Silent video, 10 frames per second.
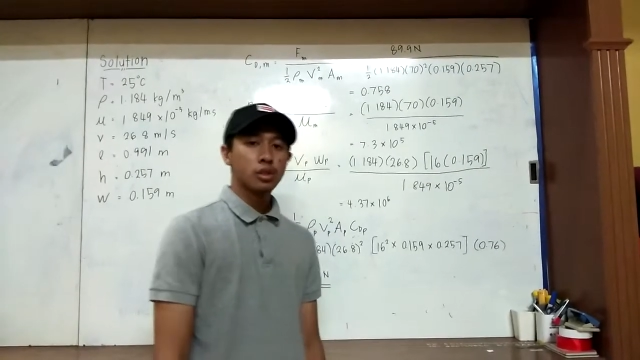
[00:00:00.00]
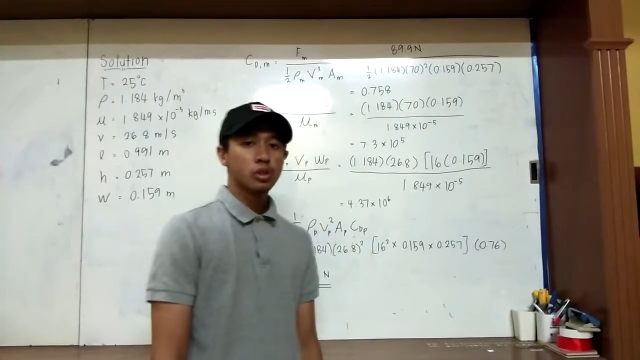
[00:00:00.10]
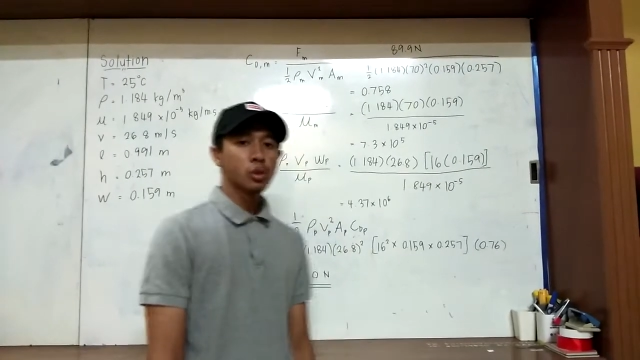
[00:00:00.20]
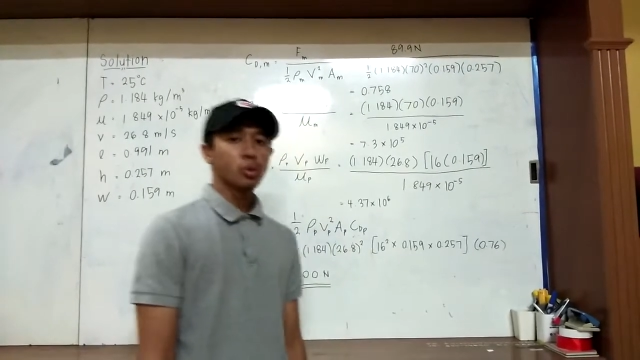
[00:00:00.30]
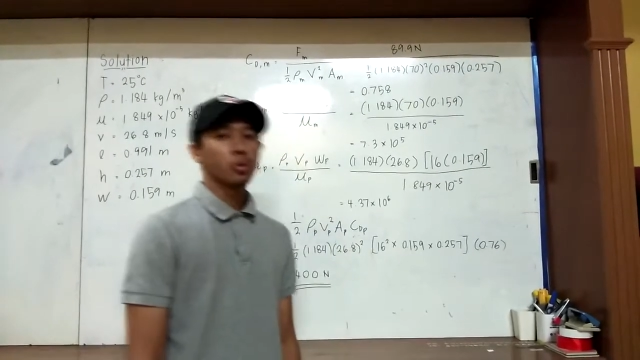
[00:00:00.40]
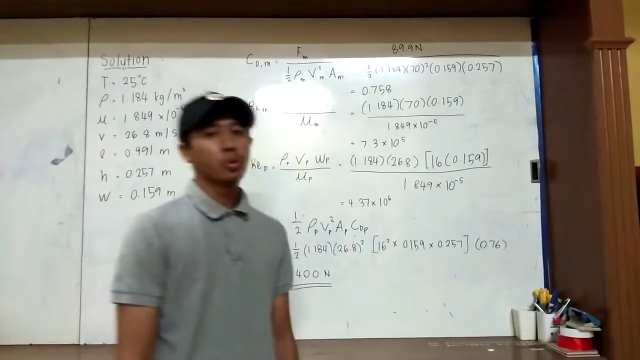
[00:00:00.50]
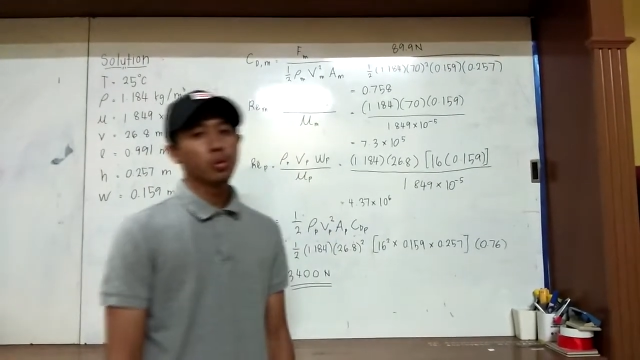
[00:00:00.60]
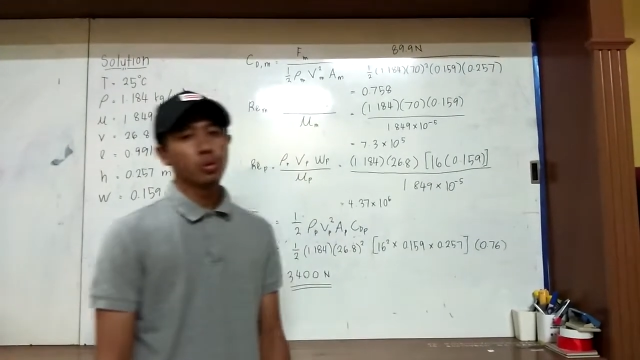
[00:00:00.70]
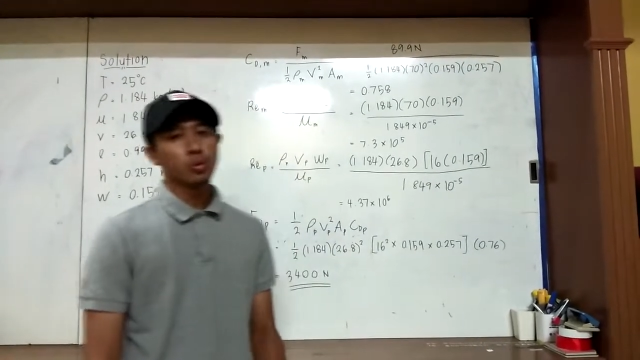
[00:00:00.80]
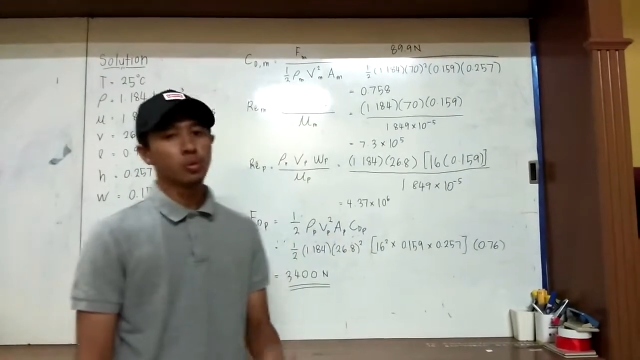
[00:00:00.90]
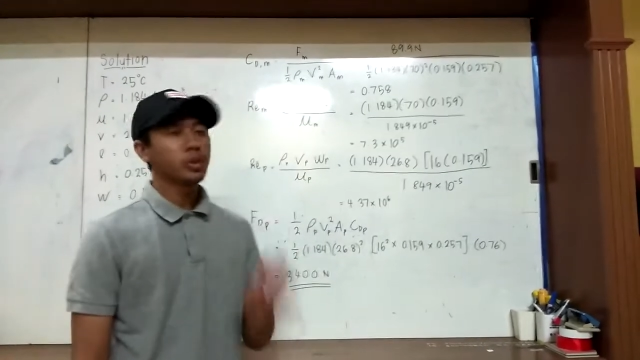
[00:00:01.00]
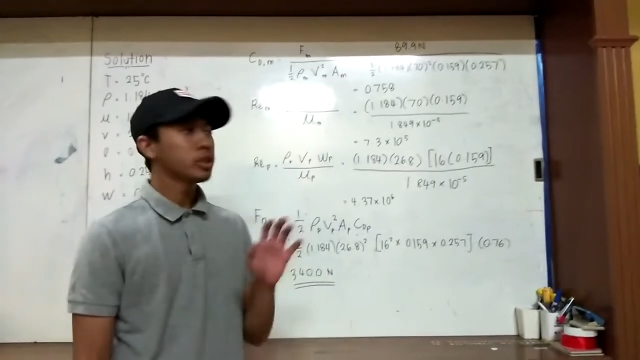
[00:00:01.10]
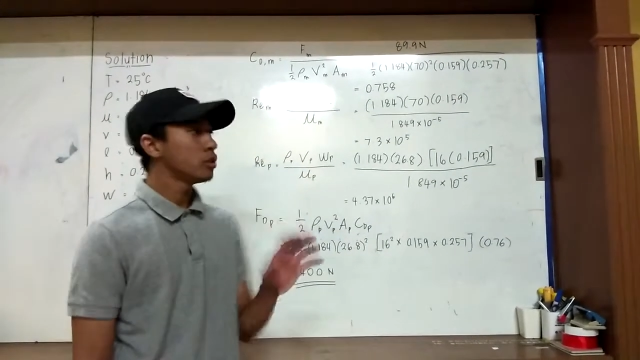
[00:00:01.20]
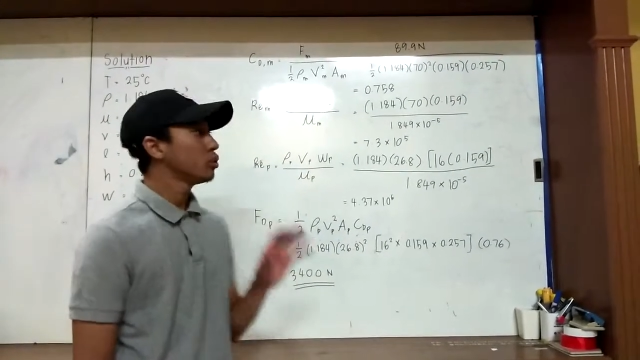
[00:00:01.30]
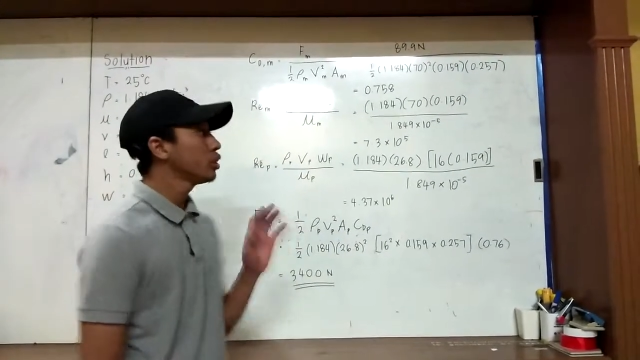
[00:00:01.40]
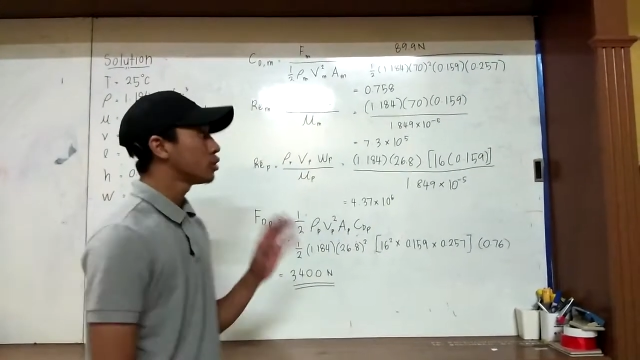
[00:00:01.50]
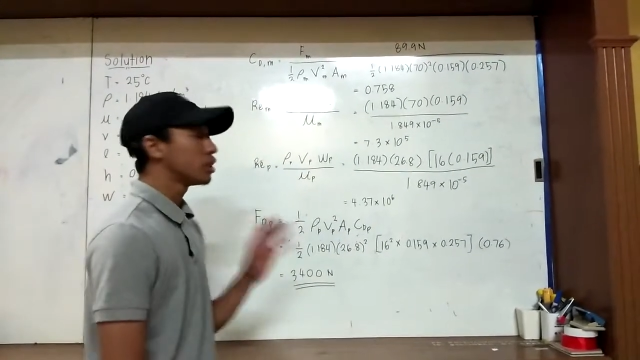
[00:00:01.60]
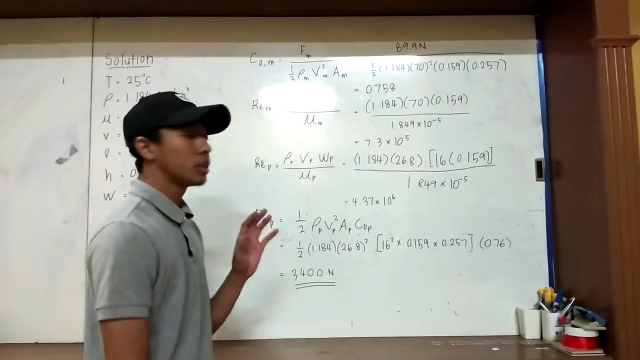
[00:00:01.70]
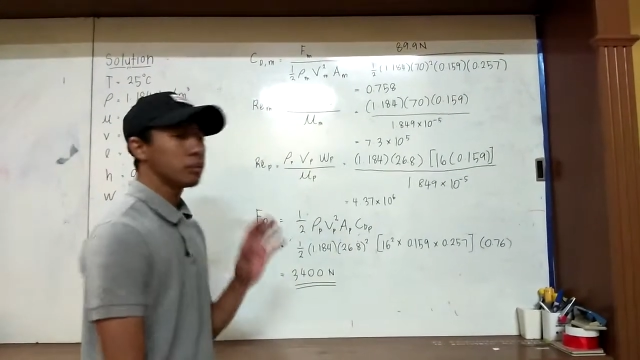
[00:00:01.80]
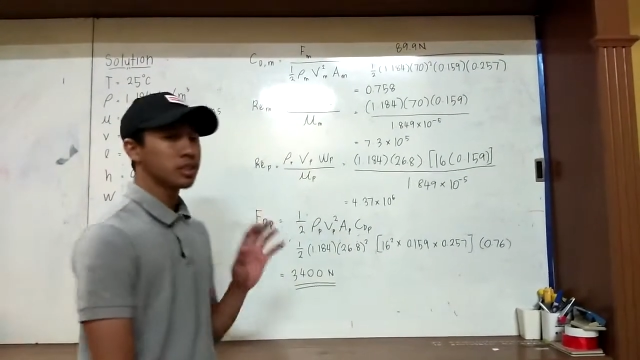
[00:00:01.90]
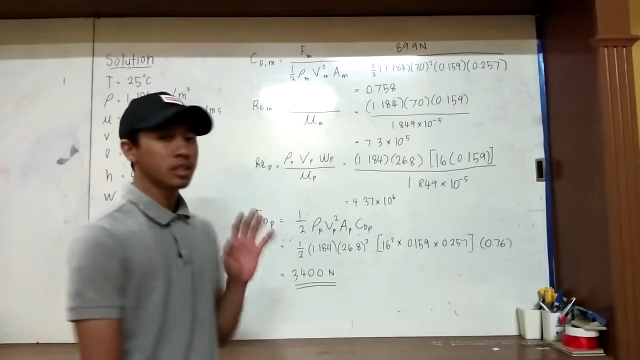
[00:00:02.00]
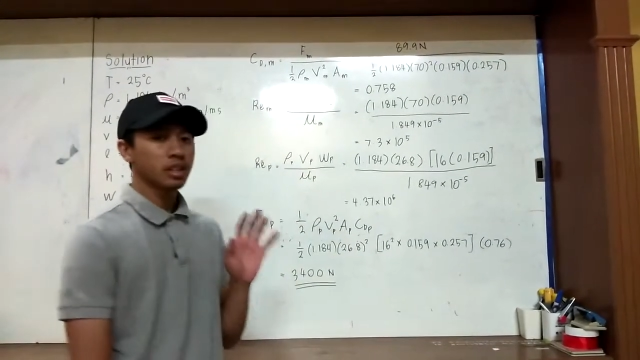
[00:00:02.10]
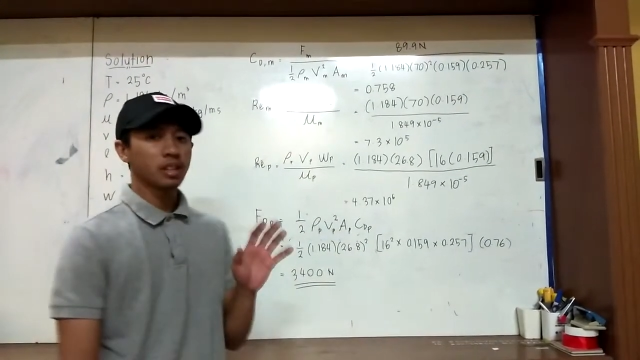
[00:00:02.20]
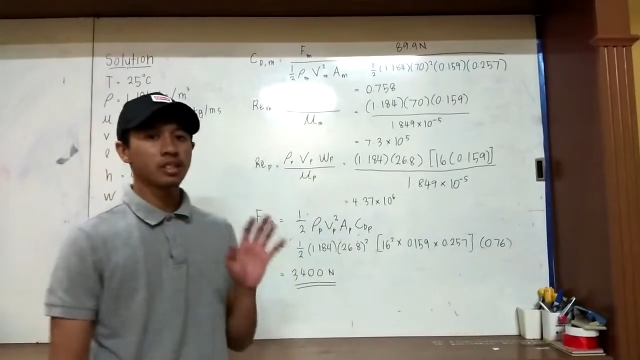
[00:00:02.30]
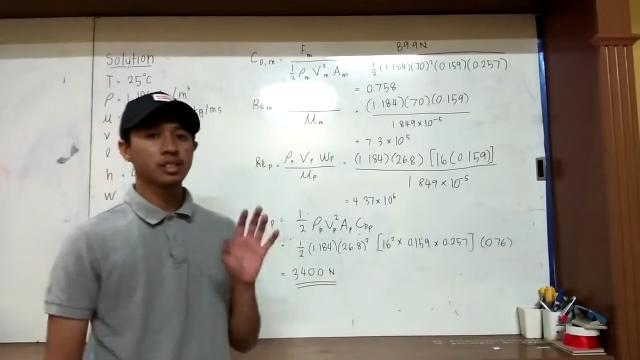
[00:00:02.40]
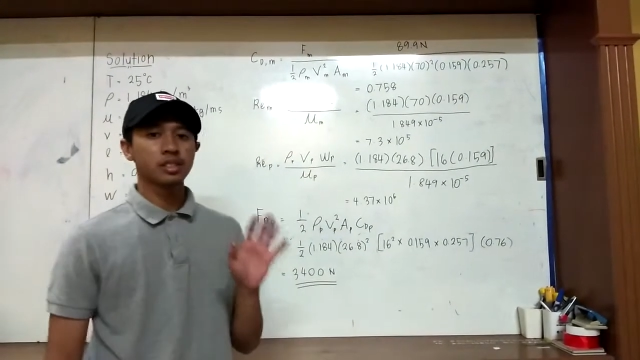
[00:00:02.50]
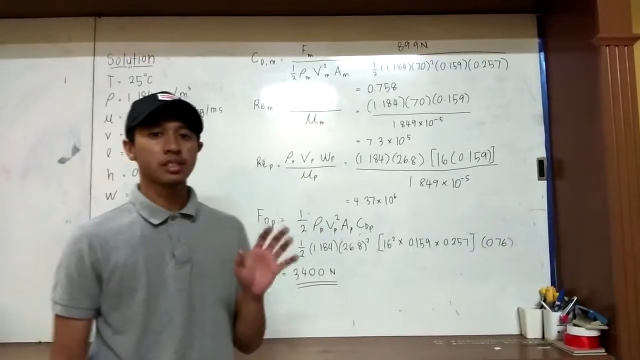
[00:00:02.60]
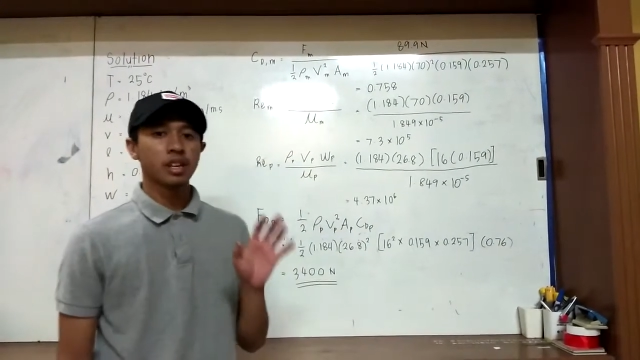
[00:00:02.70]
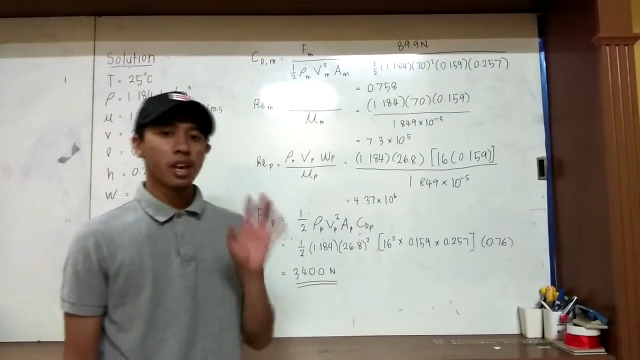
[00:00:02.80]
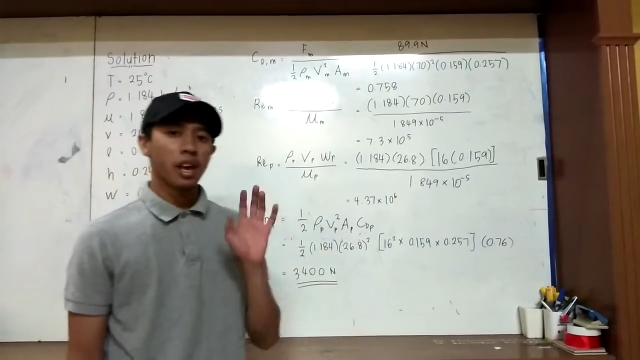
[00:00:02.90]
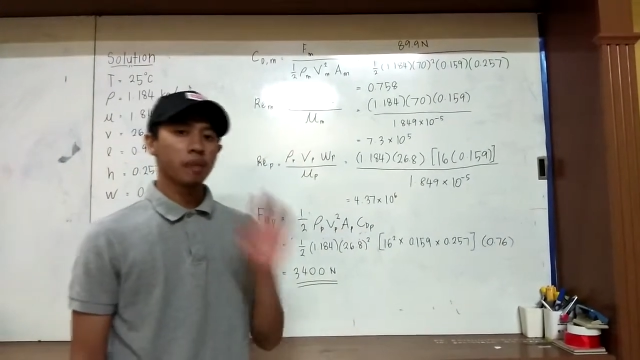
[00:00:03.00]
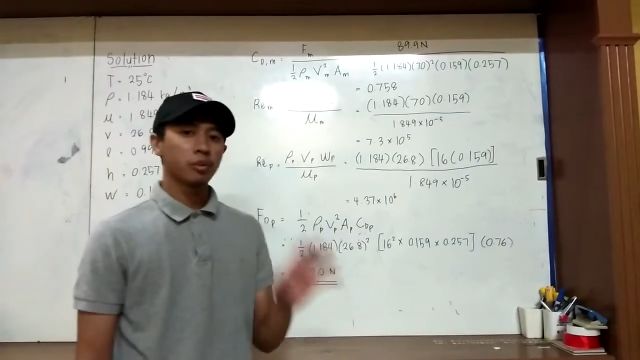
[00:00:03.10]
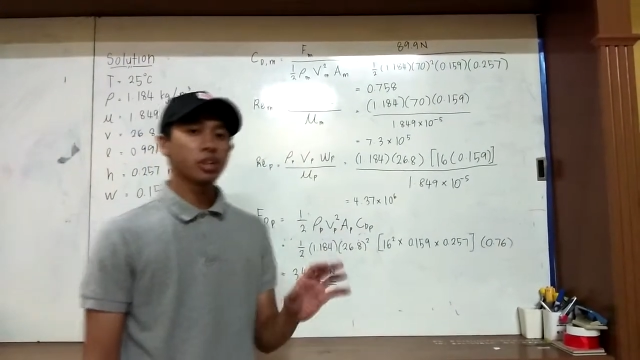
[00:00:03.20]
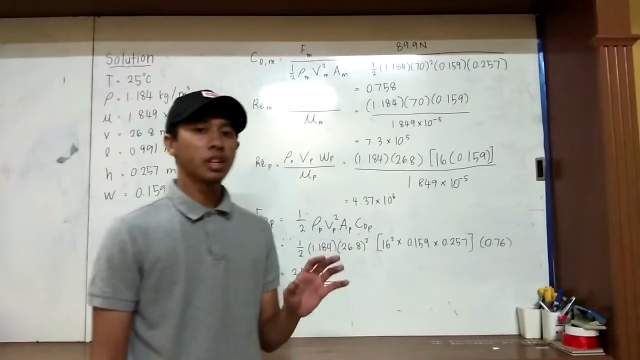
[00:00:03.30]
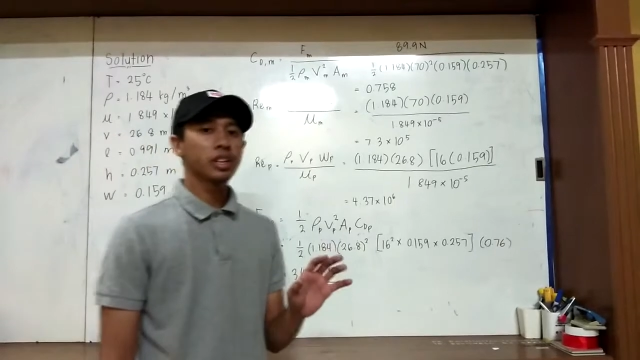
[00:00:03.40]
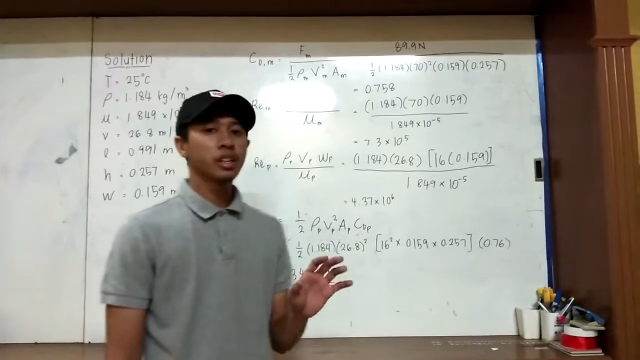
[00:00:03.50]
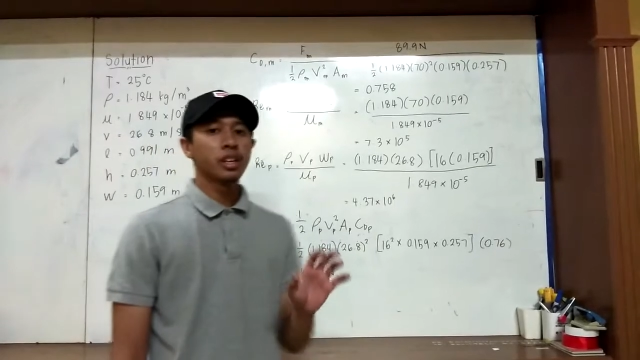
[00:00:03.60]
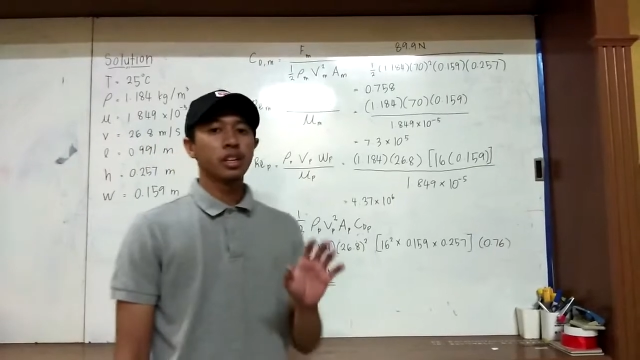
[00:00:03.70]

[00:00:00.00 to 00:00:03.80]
So, we use the dimensional analysis and modeling